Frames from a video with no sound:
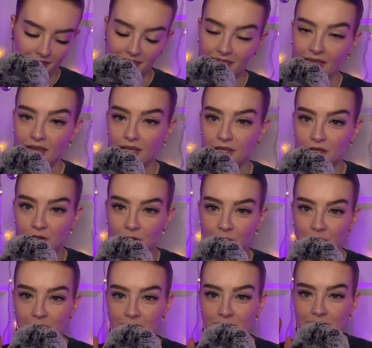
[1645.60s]
Thank you
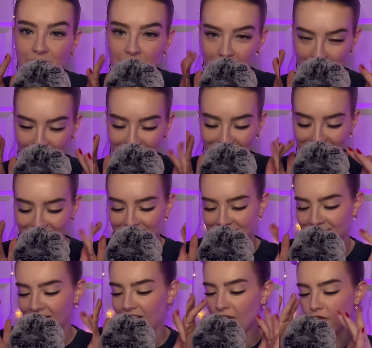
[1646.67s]
so much
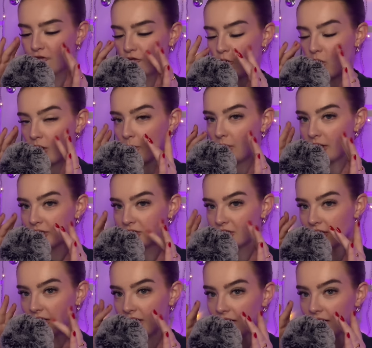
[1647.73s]
for watching.